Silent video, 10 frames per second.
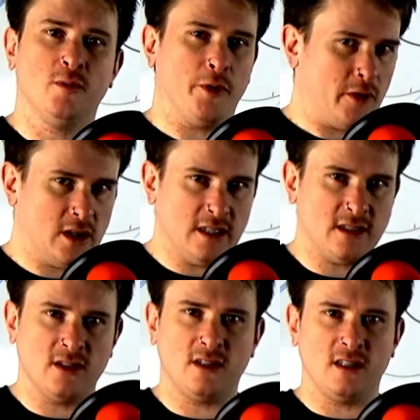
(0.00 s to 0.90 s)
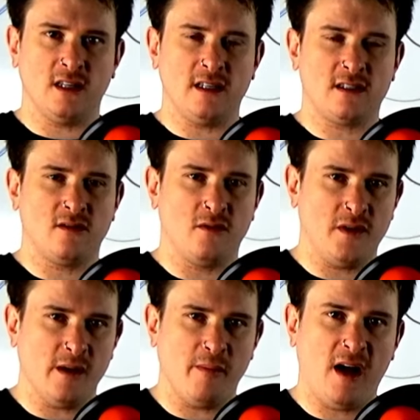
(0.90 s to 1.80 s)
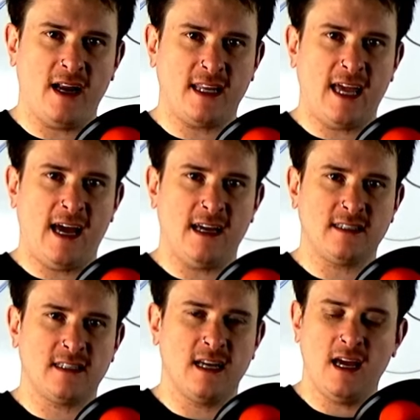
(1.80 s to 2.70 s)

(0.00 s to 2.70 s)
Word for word: or listened to this via podcast,